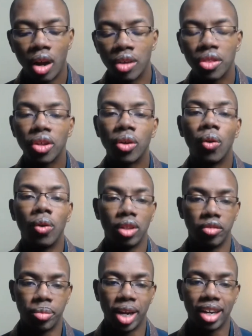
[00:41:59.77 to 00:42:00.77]
the goal of
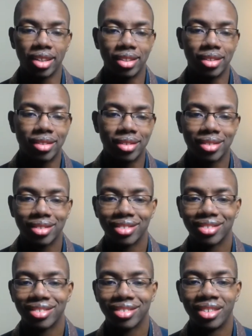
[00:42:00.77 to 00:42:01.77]
the practice.
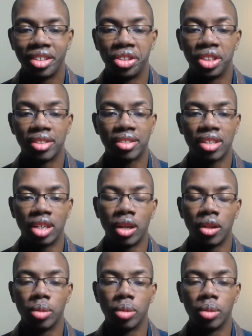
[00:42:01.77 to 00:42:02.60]
They're just another